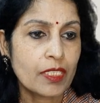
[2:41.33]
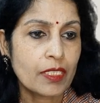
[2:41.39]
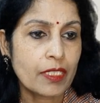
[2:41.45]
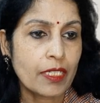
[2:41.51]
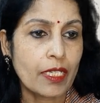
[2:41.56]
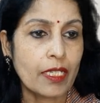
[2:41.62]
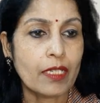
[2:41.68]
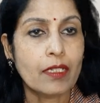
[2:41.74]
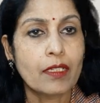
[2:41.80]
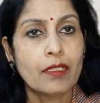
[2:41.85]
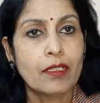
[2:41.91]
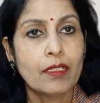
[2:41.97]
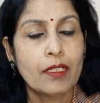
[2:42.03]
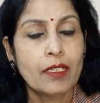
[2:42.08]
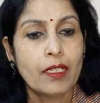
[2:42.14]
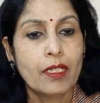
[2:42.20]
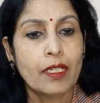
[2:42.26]
10.
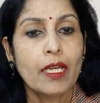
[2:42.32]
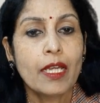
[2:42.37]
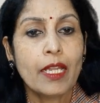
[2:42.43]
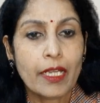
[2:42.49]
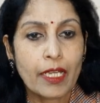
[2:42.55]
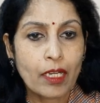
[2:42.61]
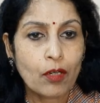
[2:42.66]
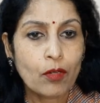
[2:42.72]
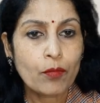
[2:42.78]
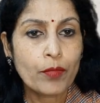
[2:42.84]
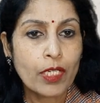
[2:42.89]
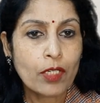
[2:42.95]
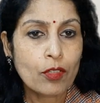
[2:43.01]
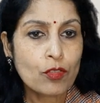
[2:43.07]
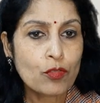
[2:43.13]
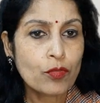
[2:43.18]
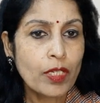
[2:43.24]
Now
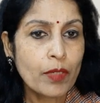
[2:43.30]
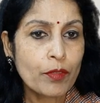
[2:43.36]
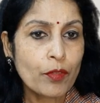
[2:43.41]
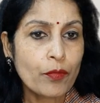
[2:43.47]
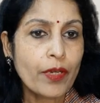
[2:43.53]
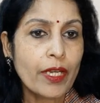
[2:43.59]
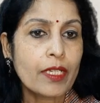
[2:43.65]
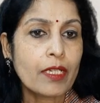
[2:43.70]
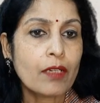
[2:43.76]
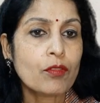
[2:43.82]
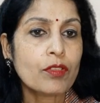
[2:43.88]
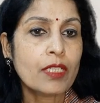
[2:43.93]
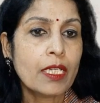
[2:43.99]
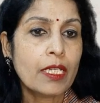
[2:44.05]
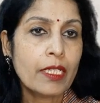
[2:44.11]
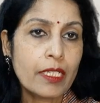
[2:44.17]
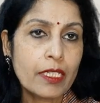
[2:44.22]
because we have to find out
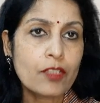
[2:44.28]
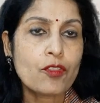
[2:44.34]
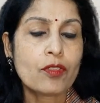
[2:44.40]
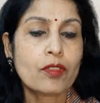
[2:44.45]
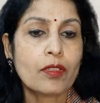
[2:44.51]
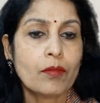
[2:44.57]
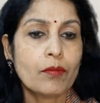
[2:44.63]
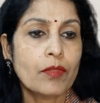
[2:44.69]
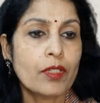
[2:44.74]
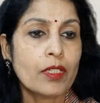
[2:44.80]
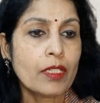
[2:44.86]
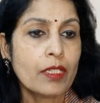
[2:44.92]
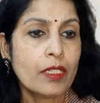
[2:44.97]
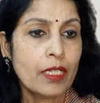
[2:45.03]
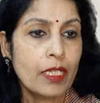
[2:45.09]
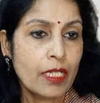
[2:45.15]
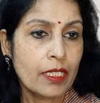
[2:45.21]
the least number,
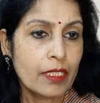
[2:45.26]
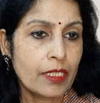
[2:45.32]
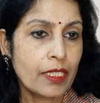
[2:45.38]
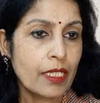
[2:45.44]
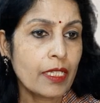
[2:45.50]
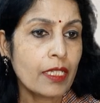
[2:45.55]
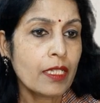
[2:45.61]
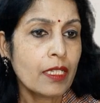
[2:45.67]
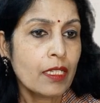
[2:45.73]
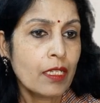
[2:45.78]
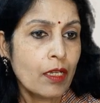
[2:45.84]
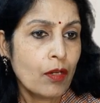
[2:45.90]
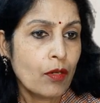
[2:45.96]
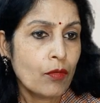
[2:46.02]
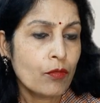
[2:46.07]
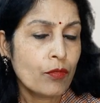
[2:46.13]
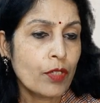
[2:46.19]
then
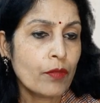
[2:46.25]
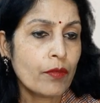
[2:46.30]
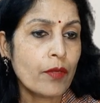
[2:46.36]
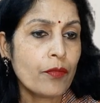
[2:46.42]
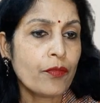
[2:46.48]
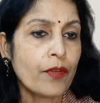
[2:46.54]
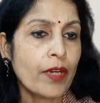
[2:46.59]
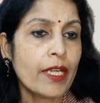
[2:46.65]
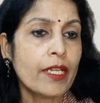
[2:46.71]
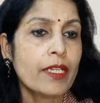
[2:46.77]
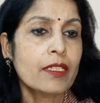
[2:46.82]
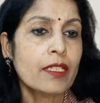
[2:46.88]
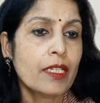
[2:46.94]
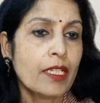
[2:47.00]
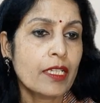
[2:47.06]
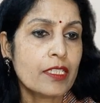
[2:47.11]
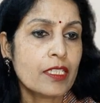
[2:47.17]
we will find the
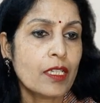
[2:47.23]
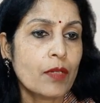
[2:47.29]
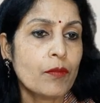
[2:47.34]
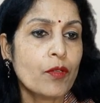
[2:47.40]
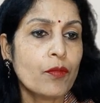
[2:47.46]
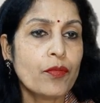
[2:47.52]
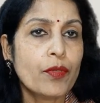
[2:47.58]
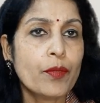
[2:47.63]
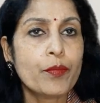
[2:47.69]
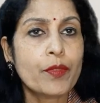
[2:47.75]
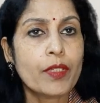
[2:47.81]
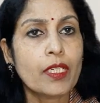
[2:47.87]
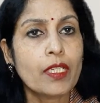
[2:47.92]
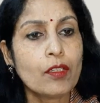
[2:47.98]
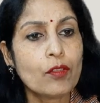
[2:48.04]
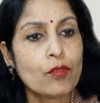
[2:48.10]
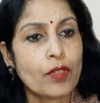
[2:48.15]
LCM of
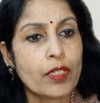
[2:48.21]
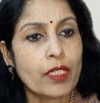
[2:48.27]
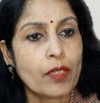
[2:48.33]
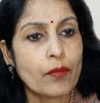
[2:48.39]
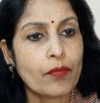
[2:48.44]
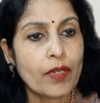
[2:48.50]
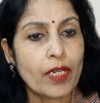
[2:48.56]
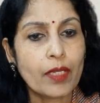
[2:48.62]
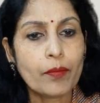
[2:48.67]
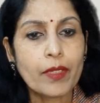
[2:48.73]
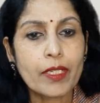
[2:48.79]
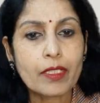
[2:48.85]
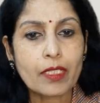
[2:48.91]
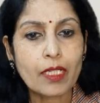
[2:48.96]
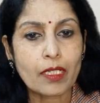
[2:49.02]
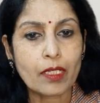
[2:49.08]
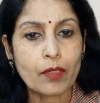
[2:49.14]
15, 25
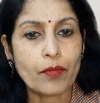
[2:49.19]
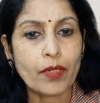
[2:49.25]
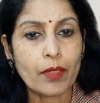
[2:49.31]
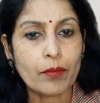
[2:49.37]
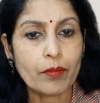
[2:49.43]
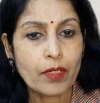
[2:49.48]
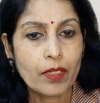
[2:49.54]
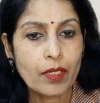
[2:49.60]
and 35.